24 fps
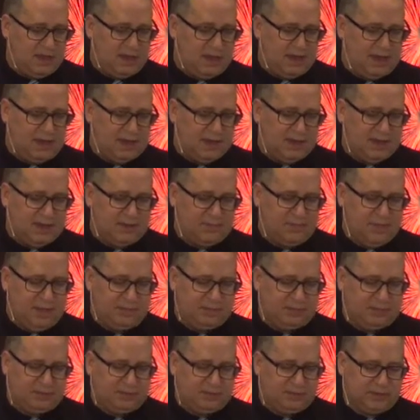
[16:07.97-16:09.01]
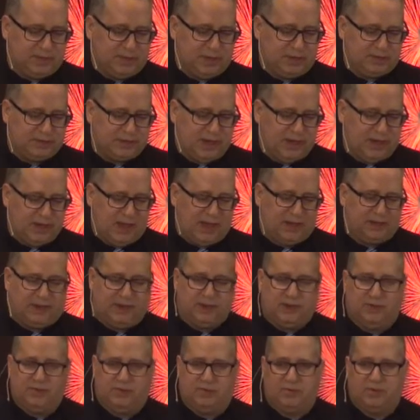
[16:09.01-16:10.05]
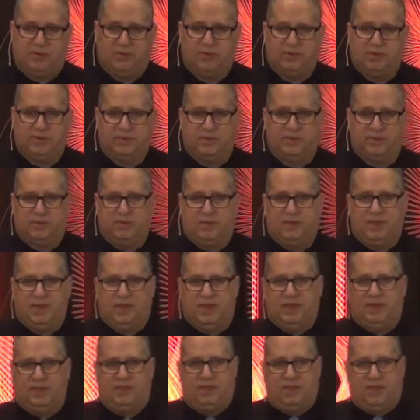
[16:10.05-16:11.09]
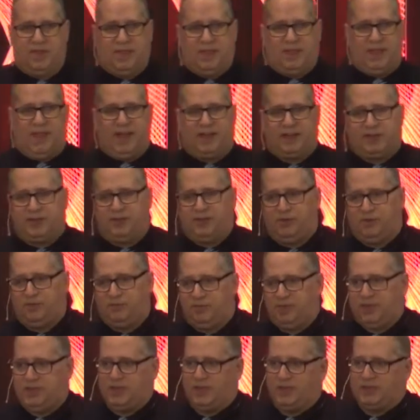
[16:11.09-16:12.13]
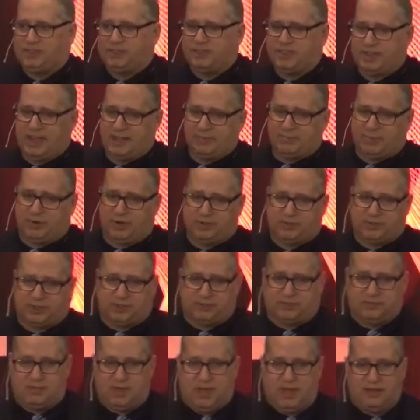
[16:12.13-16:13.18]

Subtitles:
and people say, how can you be nice to that person?